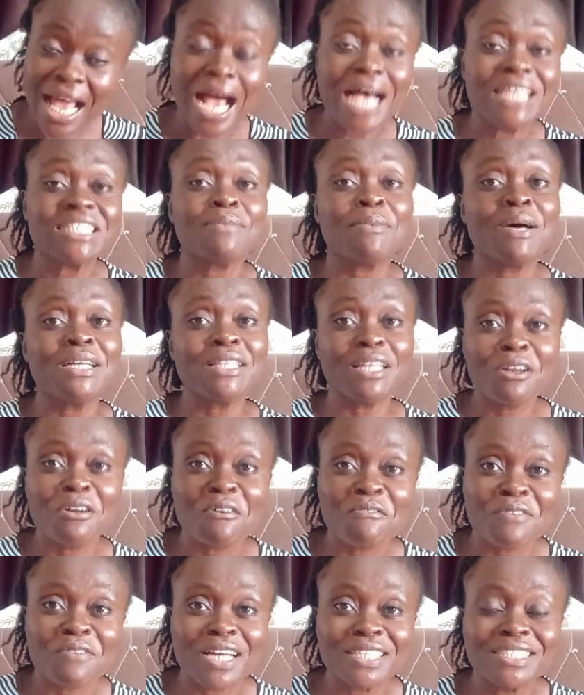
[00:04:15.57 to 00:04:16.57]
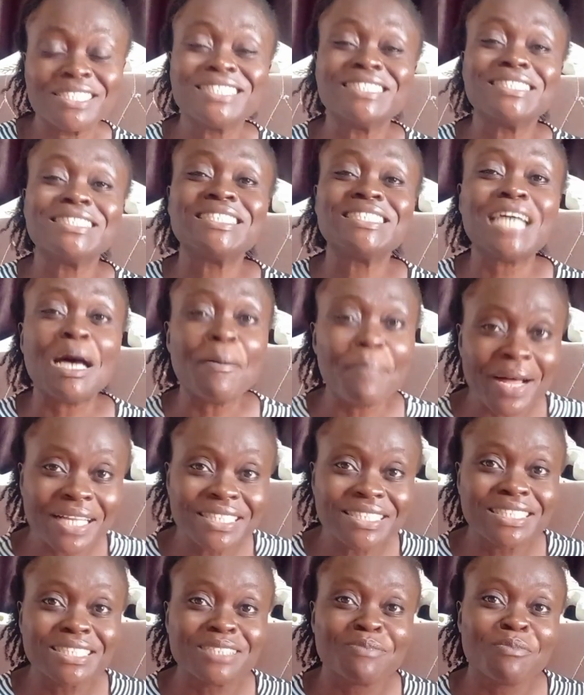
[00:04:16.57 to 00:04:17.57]
As a matter of fact,
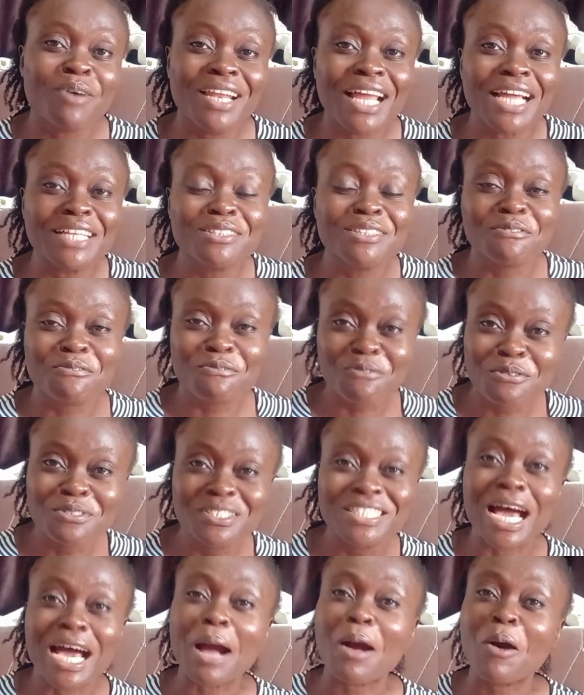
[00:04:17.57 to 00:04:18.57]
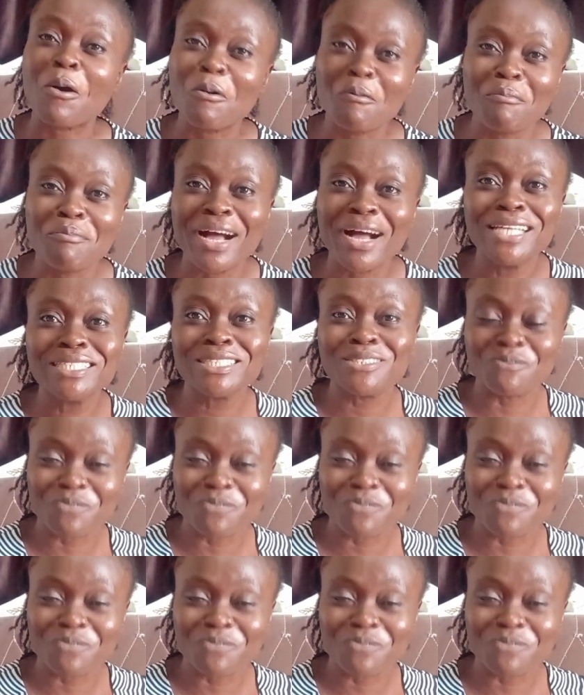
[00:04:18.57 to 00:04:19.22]
chapati is more like the food that combines